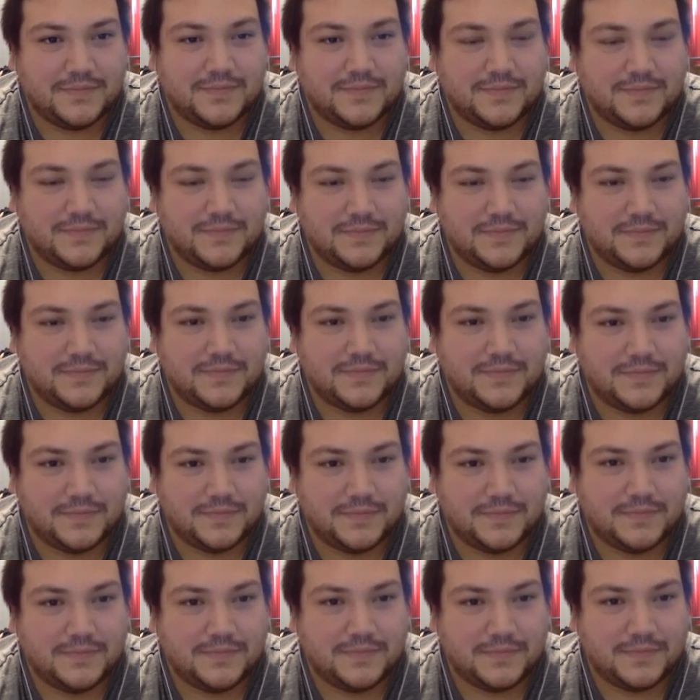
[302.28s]

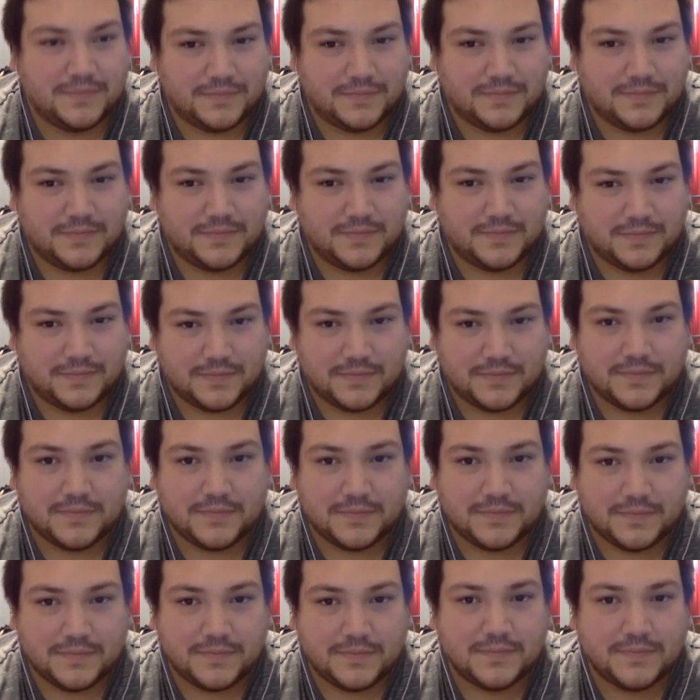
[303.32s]

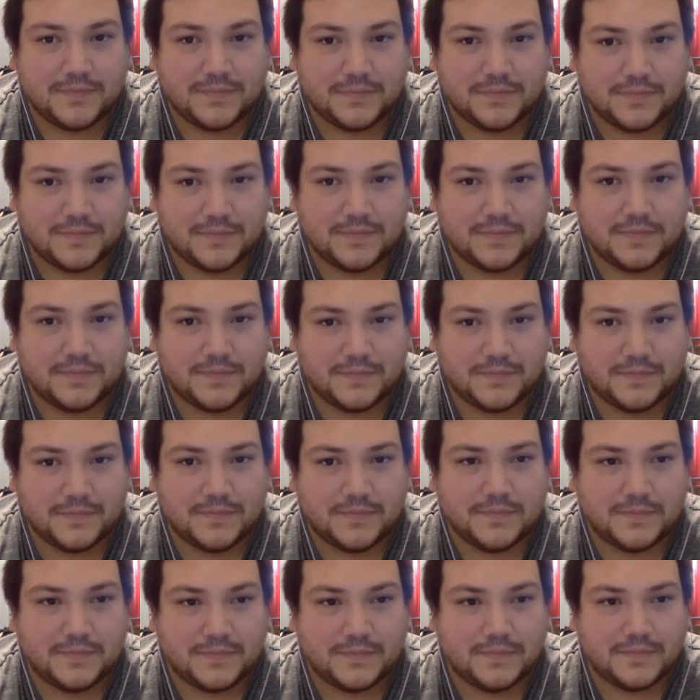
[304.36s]

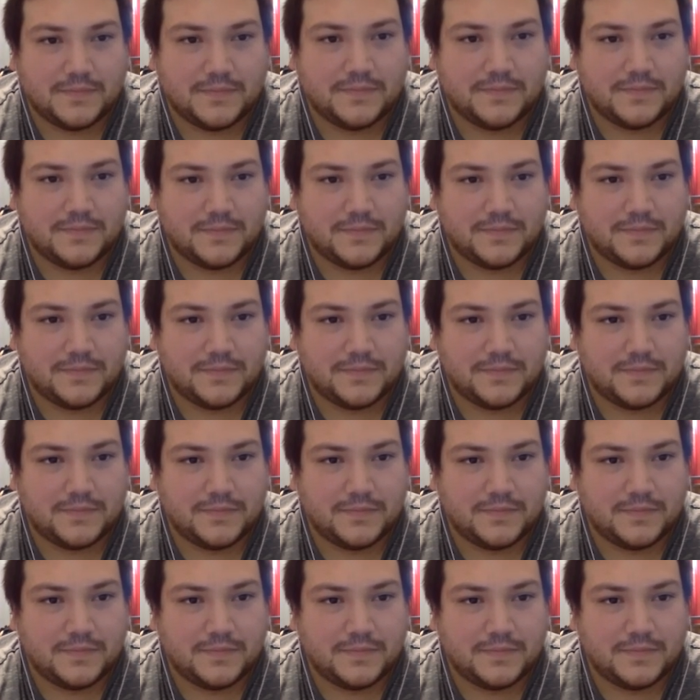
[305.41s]

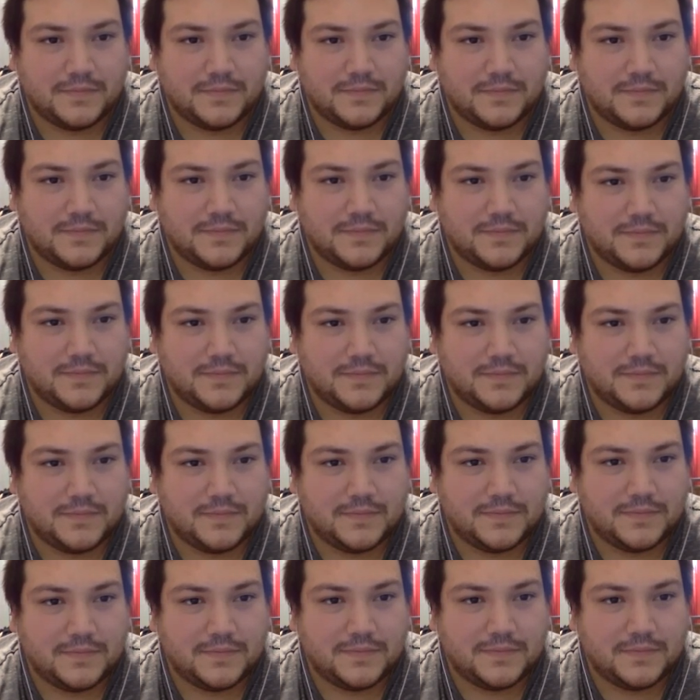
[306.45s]

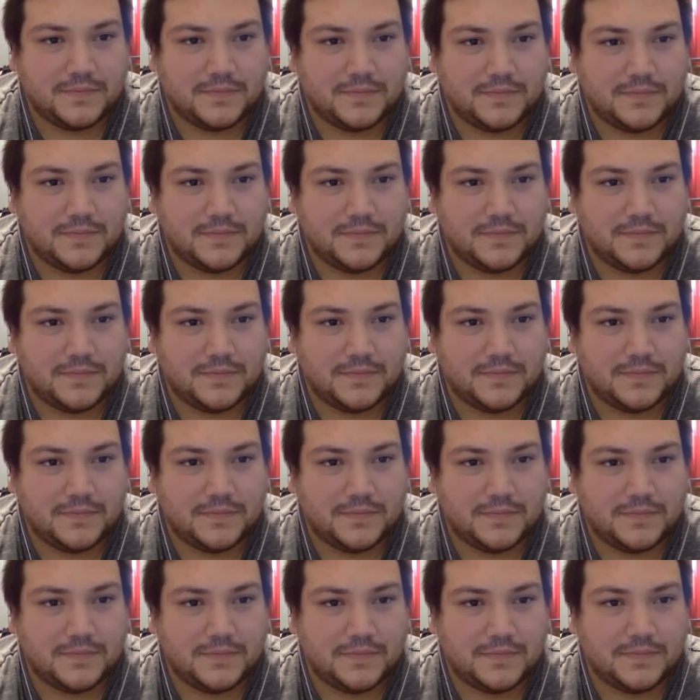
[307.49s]

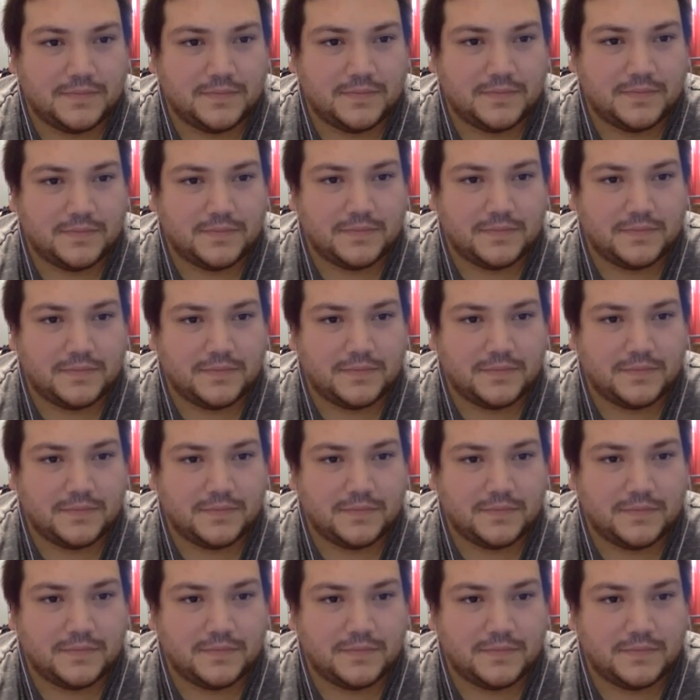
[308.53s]

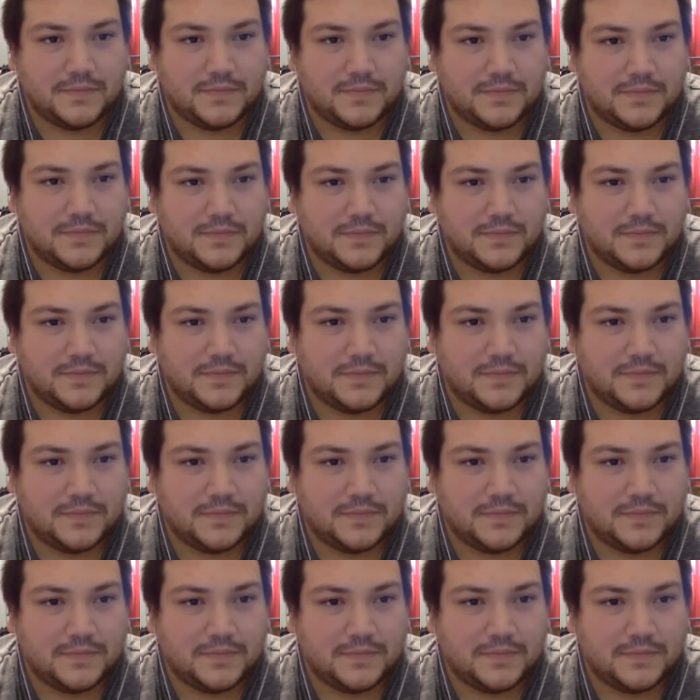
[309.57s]
The person shown says nothing.